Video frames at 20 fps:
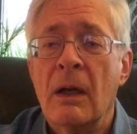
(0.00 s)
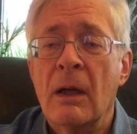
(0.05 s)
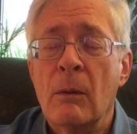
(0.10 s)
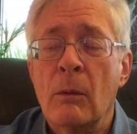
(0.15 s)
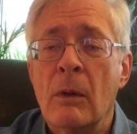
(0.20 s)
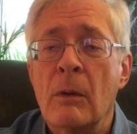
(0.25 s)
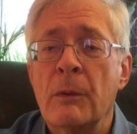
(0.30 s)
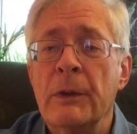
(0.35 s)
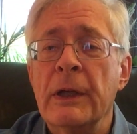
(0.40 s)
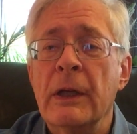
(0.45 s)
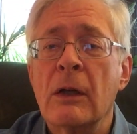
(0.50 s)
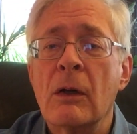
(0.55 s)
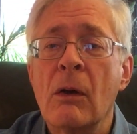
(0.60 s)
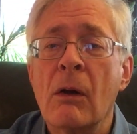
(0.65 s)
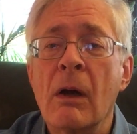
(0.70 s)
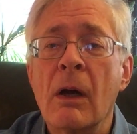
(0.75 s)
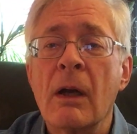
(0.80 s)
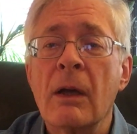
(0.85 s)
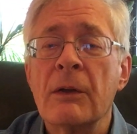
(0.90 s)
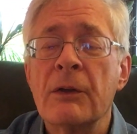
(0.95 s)
what we
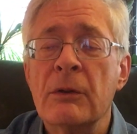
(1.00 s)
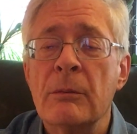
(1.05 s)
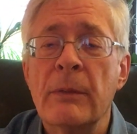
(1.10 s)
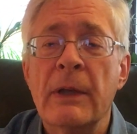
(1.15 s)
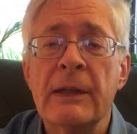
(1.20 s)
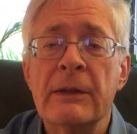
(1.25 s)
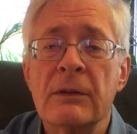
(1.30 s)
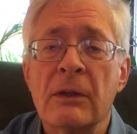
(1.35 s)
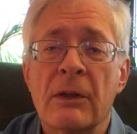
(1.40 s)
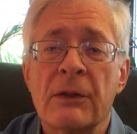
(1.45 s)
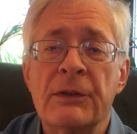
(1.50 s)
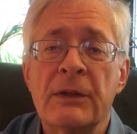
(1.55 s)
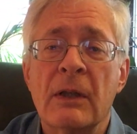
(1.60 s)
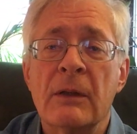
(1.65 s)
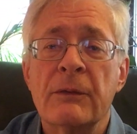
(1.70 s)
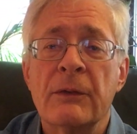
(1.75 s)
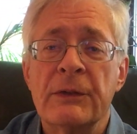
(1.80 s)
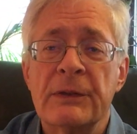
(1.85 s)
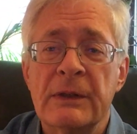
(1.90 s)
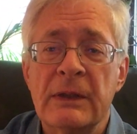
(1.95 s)
acquire to base our
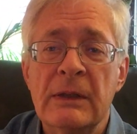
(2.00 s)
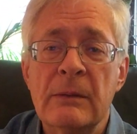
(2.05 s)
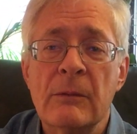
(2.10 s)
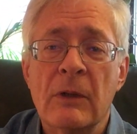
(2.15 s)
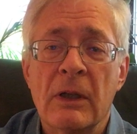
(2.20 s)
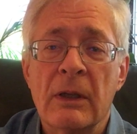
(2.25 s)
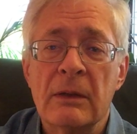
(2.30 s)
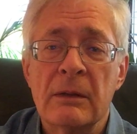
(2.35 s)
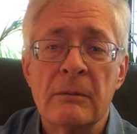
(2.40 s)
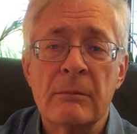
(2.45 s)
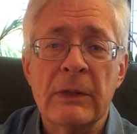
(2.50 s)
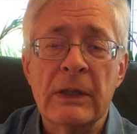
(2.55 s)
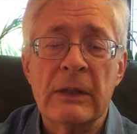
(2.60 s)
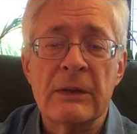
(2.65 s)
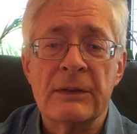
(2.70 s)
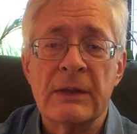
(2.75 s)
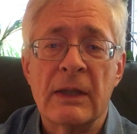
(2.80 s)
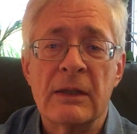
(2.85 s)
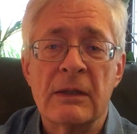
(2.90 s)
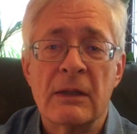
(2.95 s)
self-esteem on,
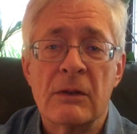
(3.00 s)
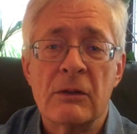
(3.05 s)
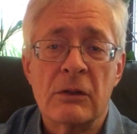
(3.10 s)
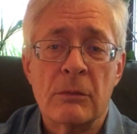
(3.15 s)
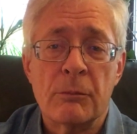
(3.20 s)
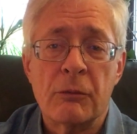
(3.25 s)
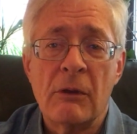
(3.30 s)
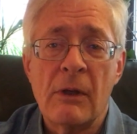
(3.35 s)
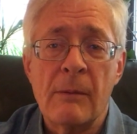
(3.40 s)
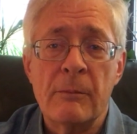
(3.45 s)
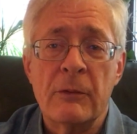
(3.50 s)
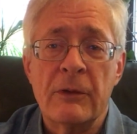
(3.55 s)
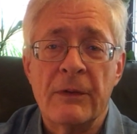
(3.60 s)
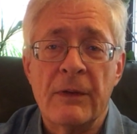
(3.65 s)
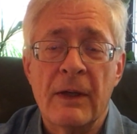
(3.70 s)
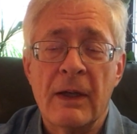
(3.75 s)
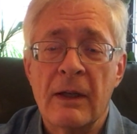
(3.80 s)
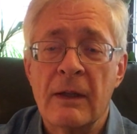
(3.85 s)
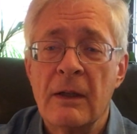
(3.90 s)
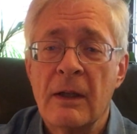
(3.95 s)
because there's a problem
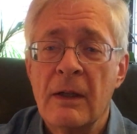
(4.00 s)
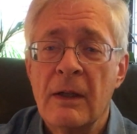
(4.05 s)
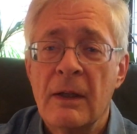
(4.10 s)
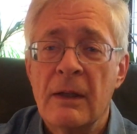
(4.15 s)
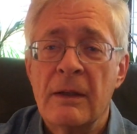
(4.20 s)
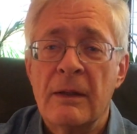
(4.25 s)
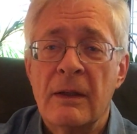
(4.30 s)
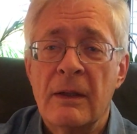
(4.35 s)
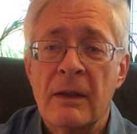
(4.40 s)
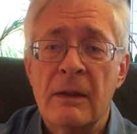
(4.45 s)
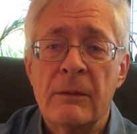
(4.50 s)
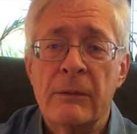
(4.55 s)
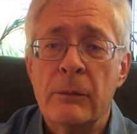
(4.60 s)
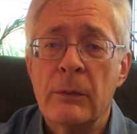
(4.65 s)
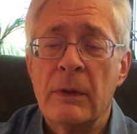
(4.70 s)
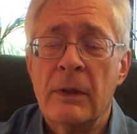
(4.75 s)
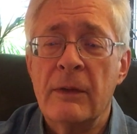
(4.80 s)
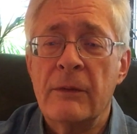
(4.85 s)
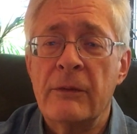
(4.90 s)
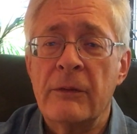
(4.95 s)
with that.
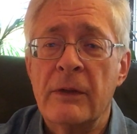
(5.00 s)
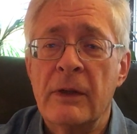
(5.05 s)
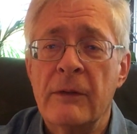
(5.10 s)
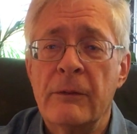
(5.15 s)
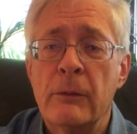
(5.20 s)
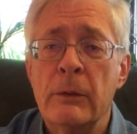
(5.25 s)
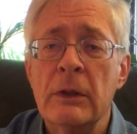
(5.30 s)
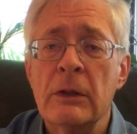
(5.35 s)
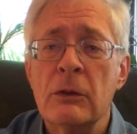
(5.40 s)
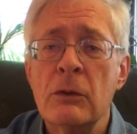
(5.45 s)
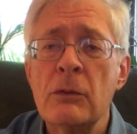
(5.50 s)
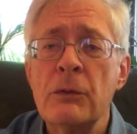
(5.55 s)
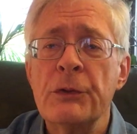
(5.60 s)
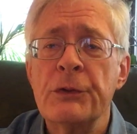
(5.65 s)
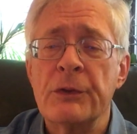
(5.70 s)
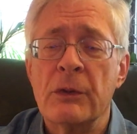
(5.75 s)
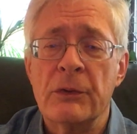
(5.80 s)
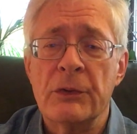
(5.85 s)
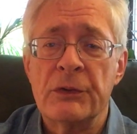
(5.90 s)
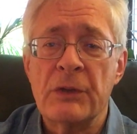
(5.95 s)
If we
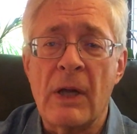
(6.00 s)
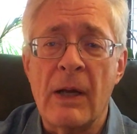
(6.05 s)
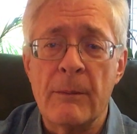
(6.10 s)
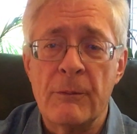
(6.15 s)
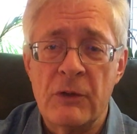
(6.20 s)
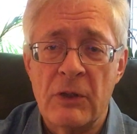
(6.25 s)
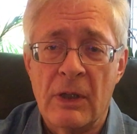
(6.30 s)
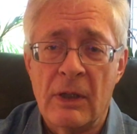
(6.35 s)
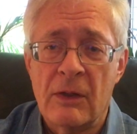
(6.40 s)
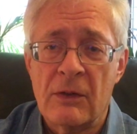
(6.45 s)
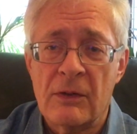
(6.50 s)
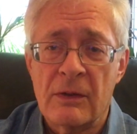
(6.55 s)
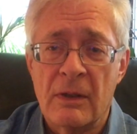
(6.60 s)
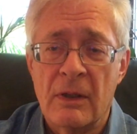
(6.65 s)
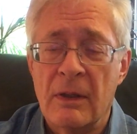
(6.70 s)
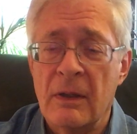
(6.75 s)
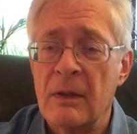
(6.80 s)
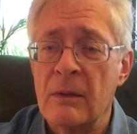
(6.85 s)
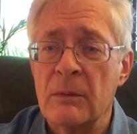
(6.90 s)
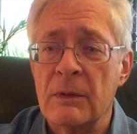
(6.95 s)
lose those objects,
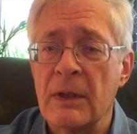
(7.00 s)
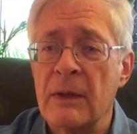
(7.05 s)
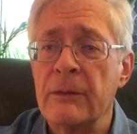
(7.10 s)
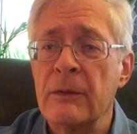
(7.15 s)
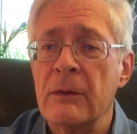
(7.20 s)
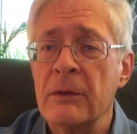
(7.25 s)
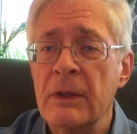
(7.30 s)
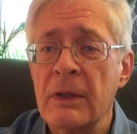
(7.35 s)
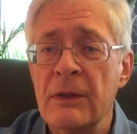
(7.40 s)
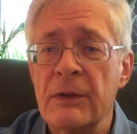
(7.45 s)
whatever it